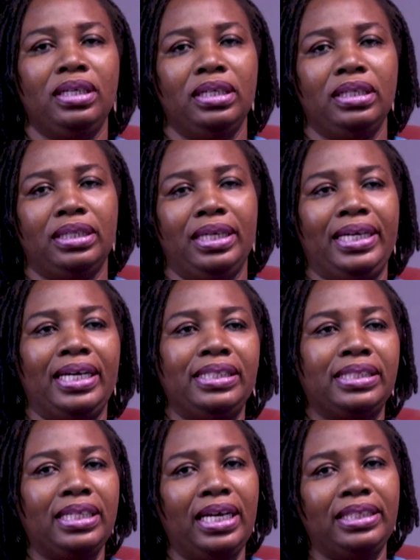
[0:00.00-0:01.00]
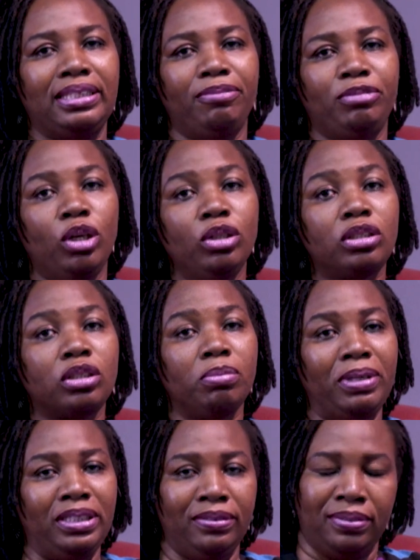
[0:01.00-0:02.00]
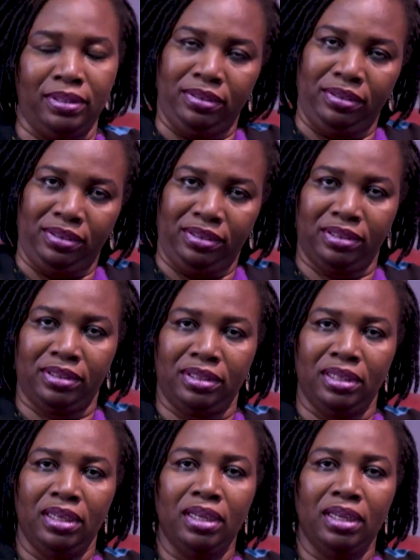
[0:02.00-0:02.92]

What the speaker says: Like I said, I've done so many things.